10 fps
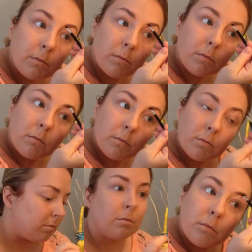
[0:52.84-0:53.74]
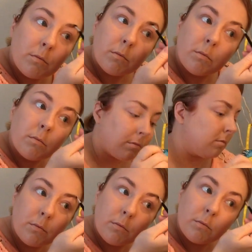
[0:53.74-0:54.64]
Right guys, on to the
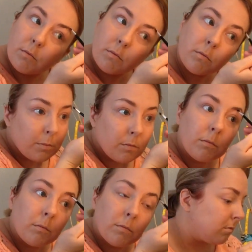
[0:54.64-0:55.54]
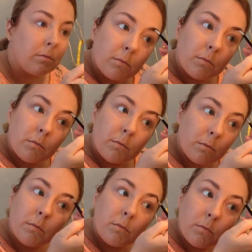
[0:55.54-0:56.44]
first part of our
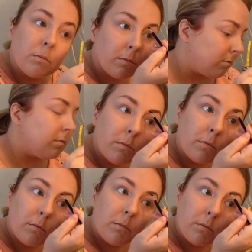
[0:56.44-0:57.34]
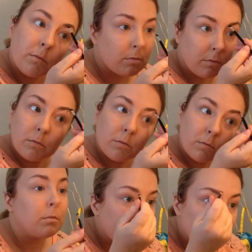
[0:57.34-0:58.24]
Twisted Ariel makeup.
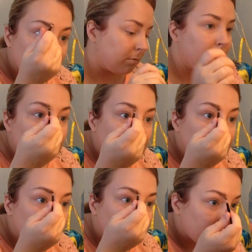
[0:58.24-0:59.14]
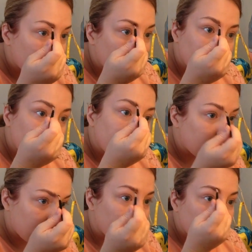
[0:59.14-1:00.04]
Firstly, I've
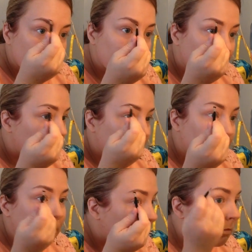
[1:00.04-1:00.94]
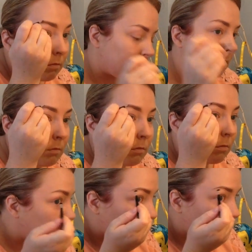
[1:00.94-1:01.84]
already moisturised and primed my skin
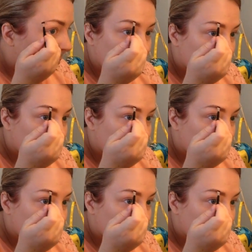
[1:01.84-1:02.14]
and added